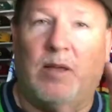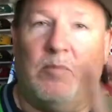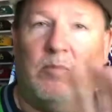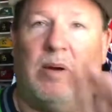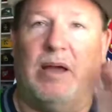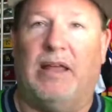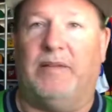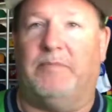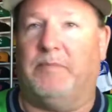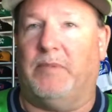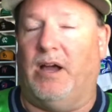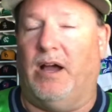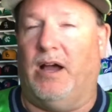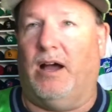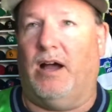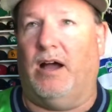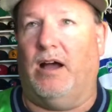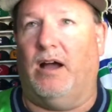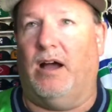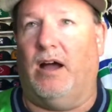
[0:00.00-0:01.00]
But
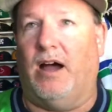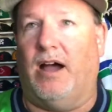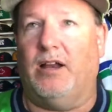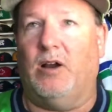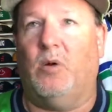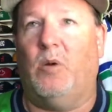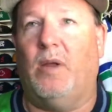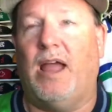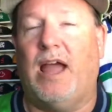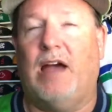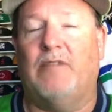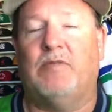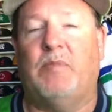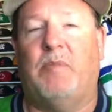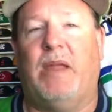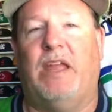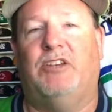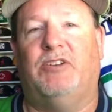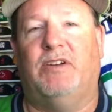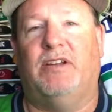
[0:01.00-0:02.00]
I don't have a
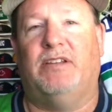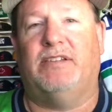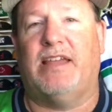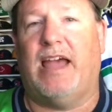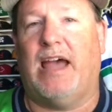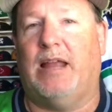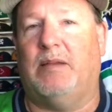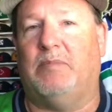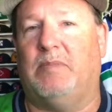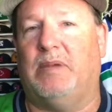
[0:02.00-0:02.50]
Patriots hat